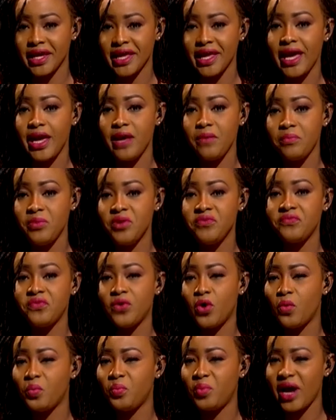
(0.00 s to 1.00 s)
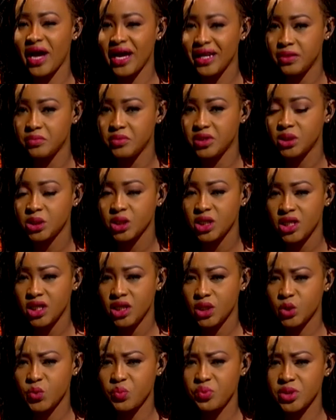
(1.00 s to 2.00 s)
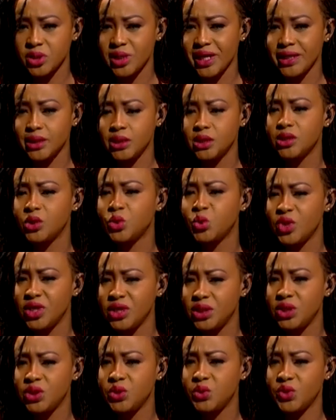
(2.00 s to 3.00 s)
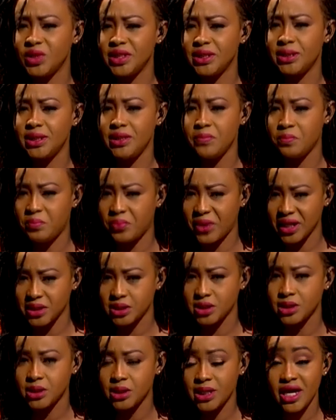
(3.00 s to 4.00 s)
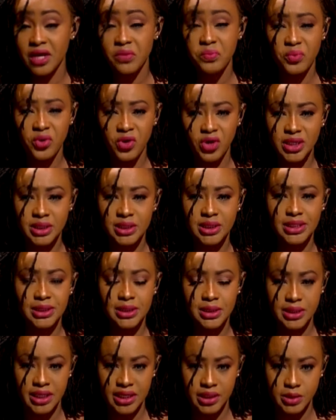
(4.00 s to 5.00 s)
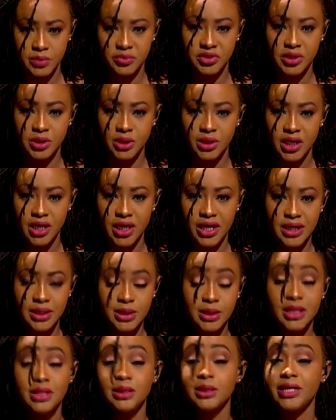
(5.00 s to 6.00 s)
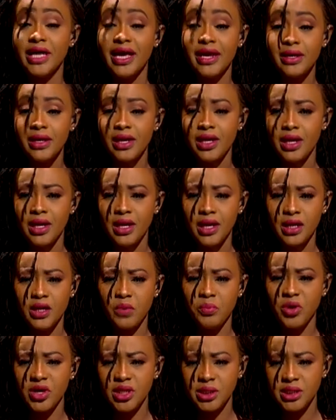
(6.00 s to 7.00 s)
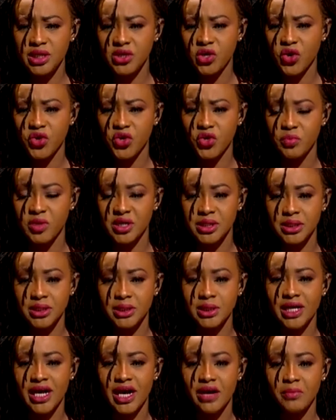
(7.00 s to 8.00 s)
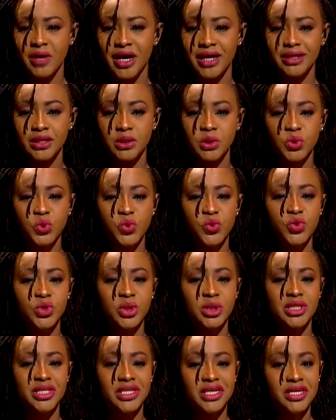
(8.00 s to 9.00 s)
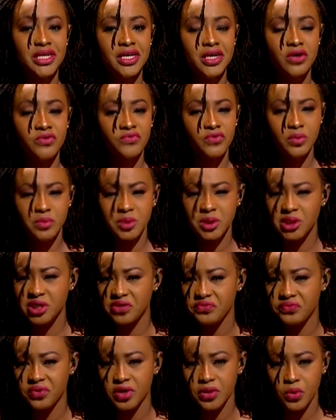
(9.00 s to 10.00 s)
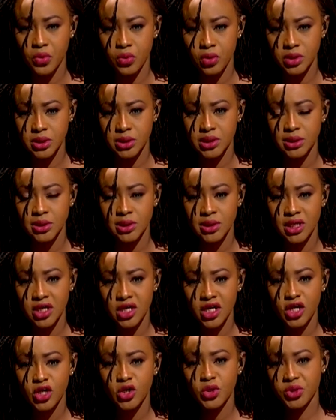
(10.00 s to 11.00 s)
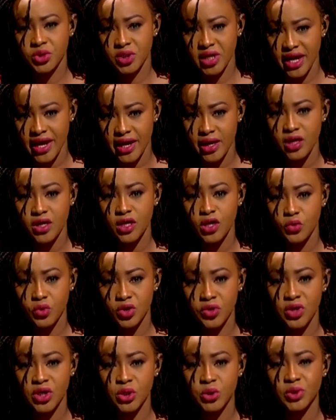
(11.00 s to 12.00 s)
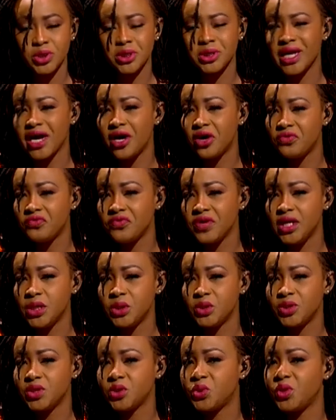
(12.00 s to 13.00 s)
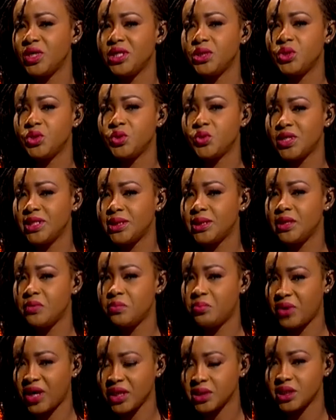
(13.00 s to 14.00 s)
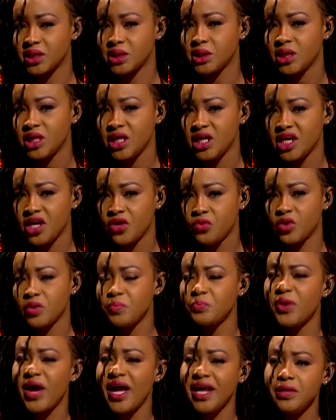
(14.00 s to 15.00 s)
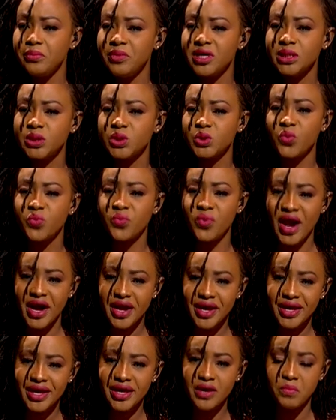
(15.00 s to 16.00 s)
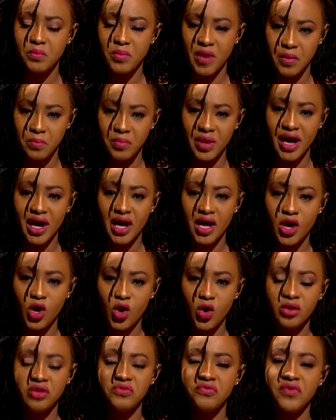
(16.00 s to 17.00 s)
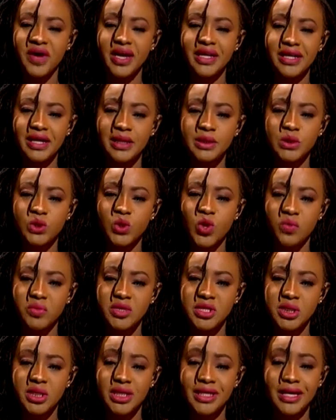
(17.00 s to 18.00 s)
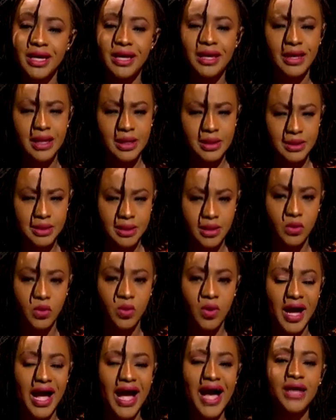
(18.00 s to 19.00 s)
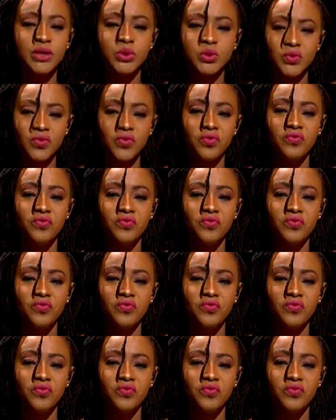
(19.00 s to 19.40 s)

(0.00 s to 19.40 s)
came before Parliament to present the 2020 budget and policy statement. Since then, the policy document has come under scrutiny from different quarters. Today, we're going to delve into the 2020 budget with Parliament's ranking member on the Finance Committee, Casiel Ato